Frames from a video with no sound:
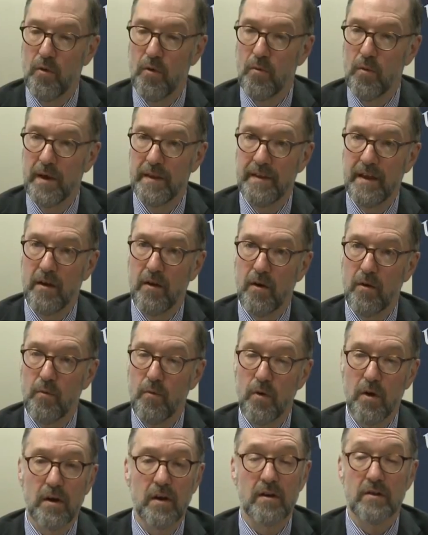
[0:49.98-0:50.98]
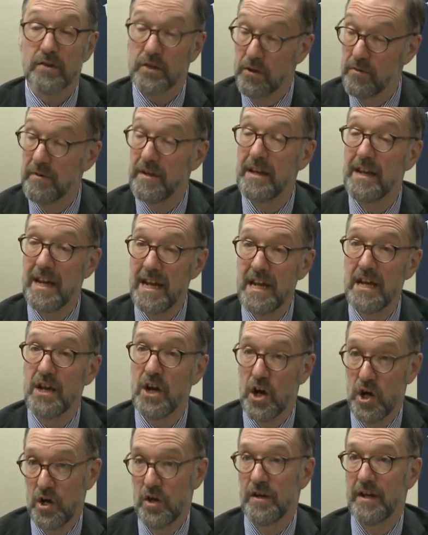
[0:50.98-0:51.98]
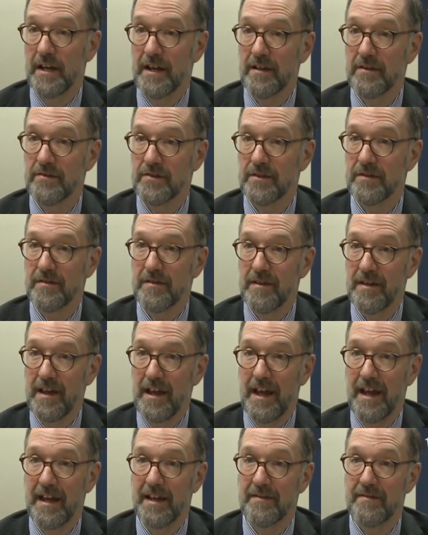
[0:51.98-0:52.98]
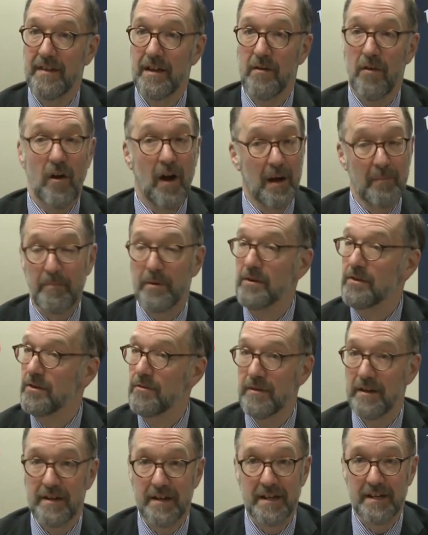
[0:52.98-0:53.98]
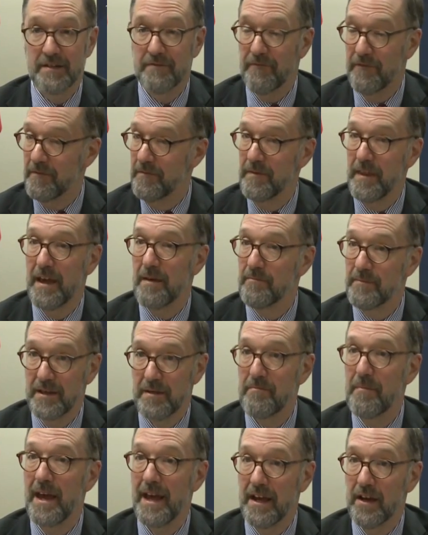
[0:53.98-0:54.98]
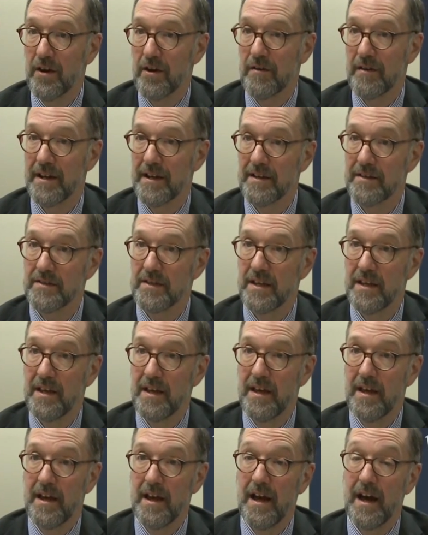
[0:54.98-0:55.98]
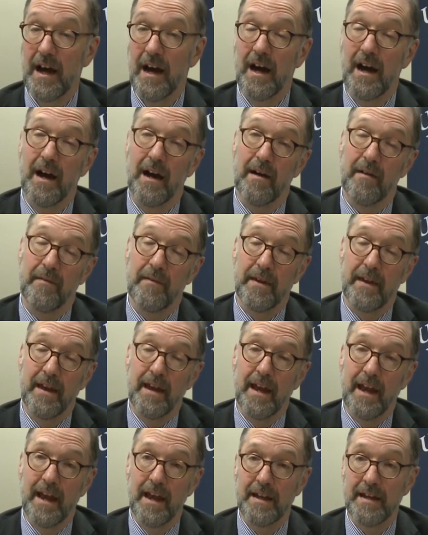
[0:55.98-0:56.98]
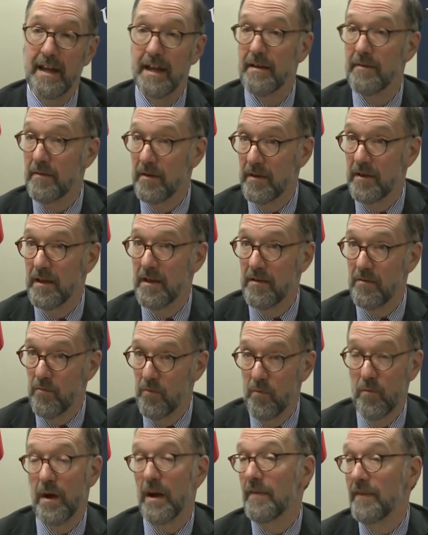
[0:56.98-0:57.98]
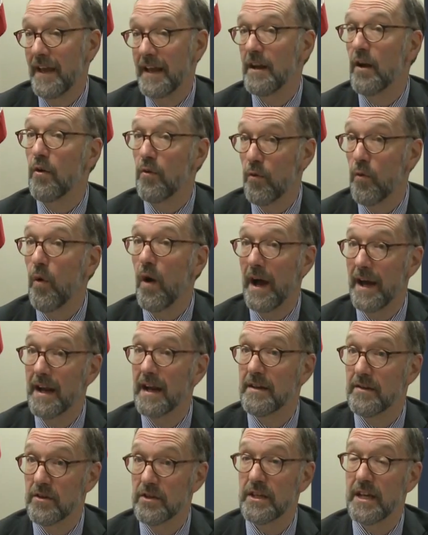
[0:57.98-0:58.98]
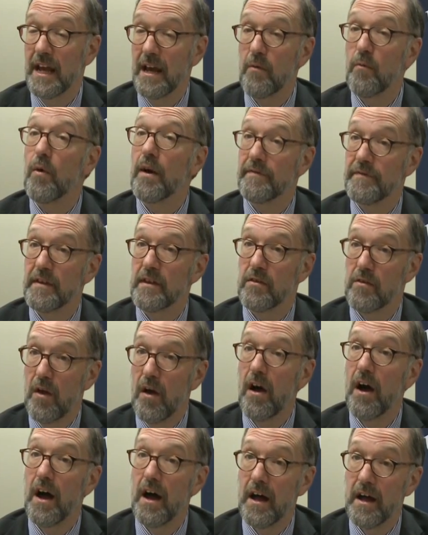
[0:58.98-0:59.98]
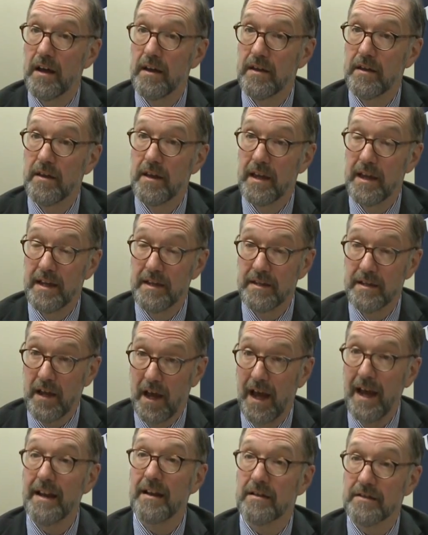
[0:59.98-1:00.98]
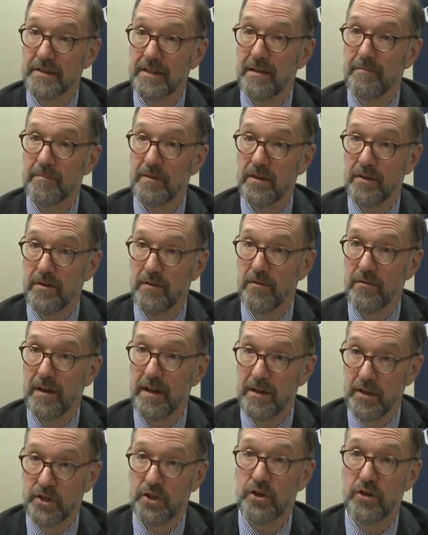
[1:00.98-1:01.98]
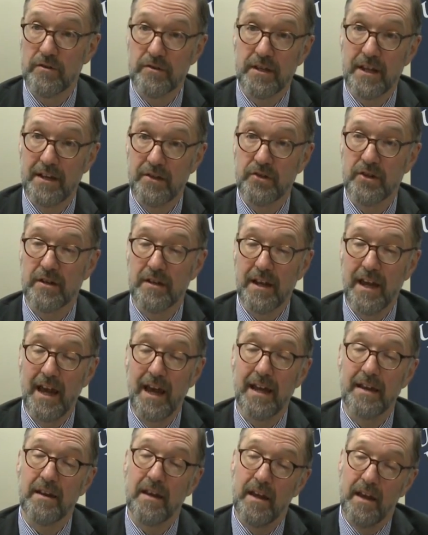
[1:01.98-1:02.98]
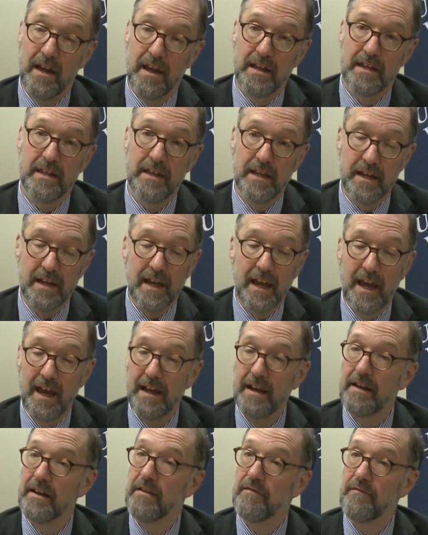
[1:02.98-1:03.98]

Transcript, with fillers: When there are workers who need earnings and there are opportunities for them to make earnings, uh, and then when they don't quite understand what the law entitles them to and assures they should get, you get an